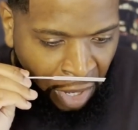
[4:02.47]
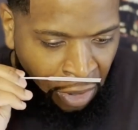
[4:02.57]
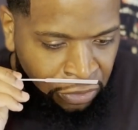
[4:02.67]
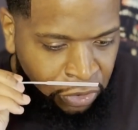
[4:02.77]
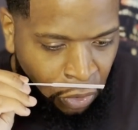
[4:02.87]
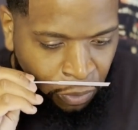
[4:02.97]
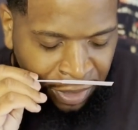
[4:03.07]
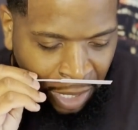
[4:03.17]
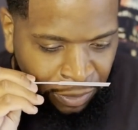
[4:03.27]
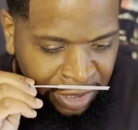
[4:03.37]
Also,
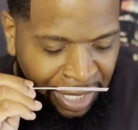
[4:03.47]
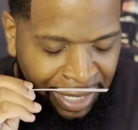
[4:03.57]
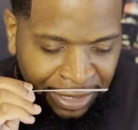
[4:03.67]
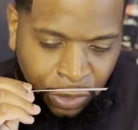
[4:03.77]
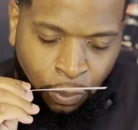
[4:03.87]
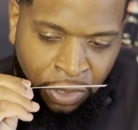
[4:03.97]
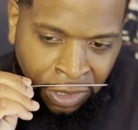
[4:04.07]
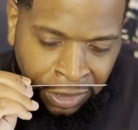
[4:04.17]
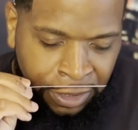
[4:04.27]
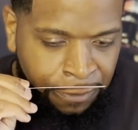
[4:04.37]
what I would say is the
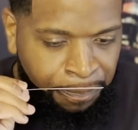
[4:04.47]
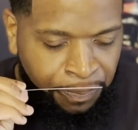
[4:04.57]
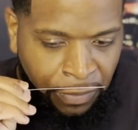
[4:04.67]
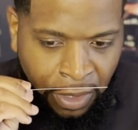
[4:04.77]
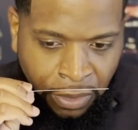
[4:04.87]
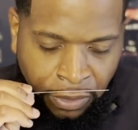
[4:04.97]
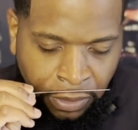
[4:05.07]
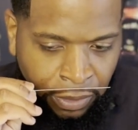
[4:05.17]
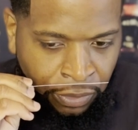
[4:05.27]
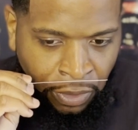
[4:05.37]
woods.
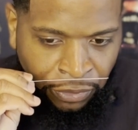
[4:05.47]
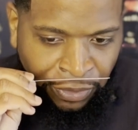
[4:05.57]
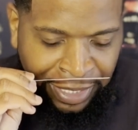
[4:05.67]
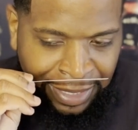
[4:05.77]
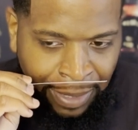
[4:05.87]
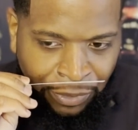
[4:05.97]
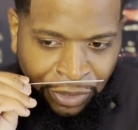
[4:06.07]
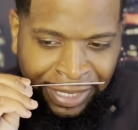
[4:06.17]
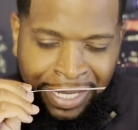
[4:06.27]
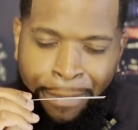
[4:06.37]
You get
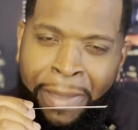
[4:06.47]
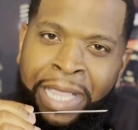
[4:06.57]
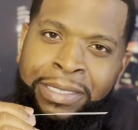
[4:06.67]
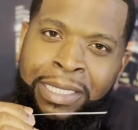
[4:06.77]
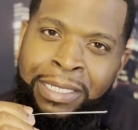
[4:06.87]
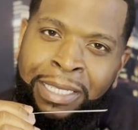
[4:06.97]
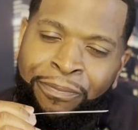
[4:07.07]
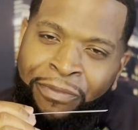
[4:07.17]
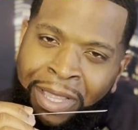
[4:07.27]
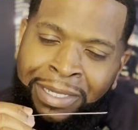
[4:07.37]
that
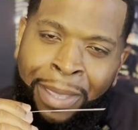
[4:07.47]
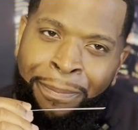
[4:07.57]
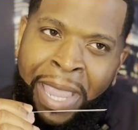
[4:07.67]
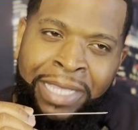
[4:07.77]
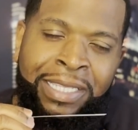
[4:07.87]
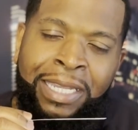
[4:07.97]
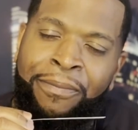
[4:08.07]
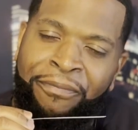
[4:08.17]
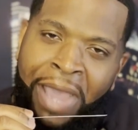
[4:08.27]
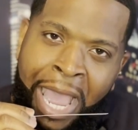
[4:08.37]
masculine
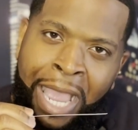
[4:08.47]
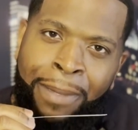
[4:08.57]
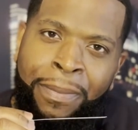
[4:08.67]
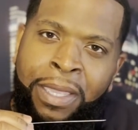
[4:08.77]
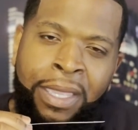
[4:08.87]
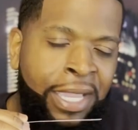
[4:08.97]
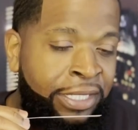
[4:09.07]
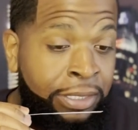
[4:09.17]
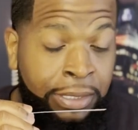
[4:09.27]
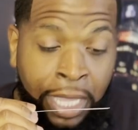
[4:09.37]
vibe.
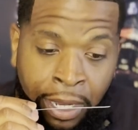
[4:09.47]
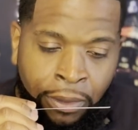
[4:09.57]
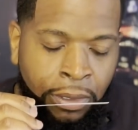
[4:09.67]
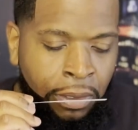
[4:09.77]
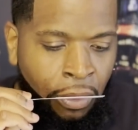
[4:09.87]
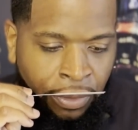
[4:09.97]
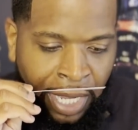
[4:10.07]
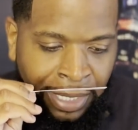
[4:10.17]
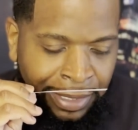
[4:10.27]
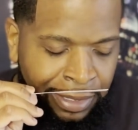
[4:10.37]
It's there.
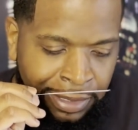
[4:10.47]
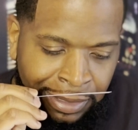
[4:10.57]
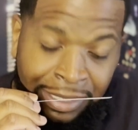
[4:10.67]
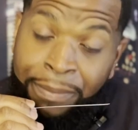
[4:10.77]
Okay, this is